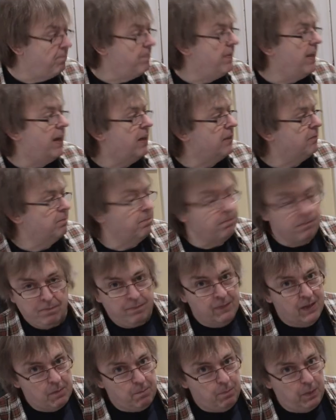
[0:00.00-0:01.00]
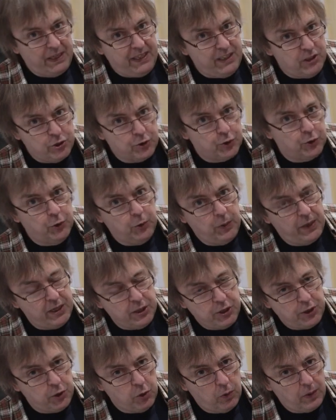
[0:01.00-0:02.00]
That bleeds through
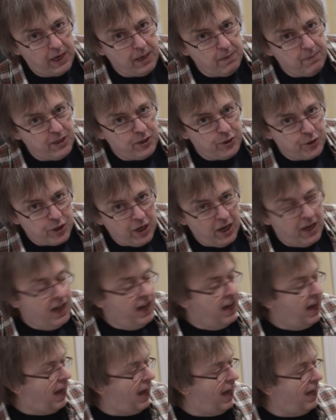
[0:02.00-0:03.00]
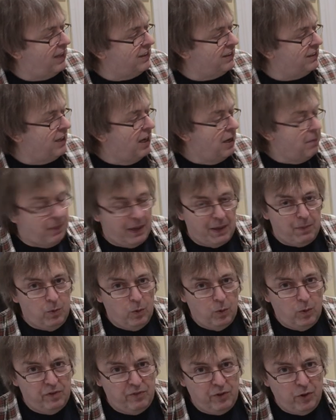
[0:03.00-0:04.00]
into your image, and
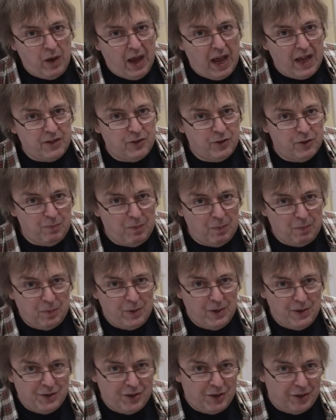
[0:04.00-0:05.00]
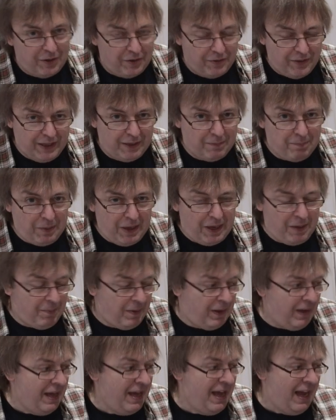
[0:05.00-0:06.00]
people, if you hand them a print on a thick
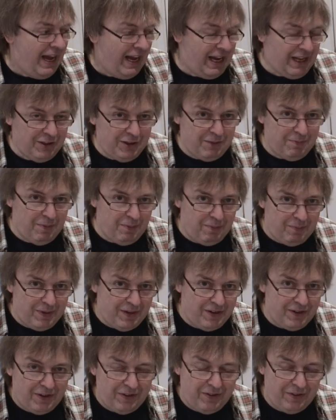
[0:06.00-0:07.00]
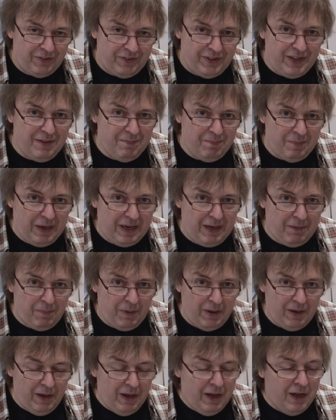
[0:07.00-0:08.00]
paper, hand them a print on a thin
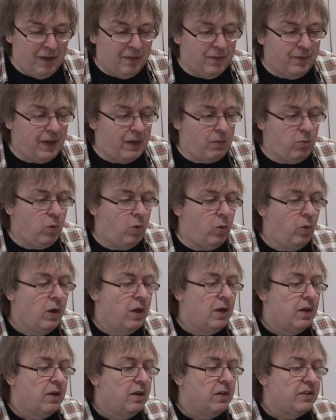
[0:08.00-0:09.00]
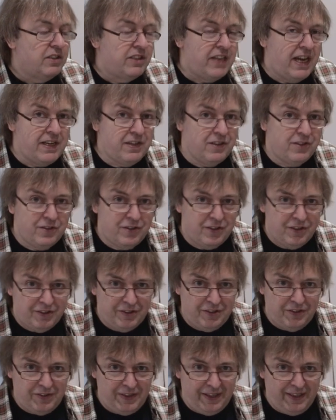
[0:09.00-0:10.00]
paper, they will tend
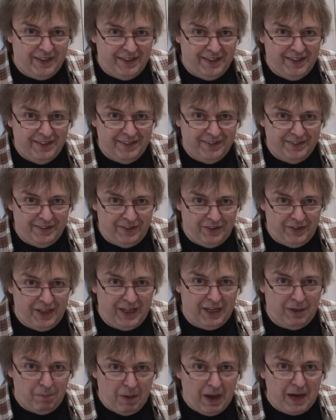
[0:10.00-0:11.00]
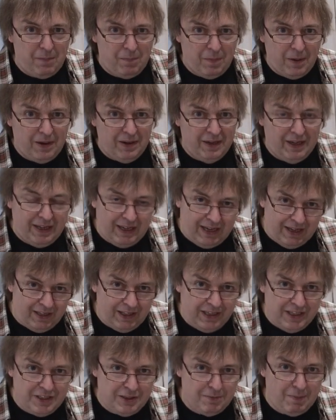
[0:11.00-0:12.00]
to think the thick paper
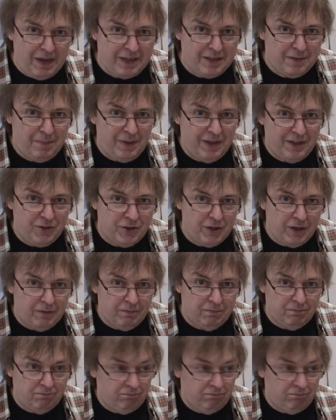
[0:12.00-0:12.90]
is a better picture.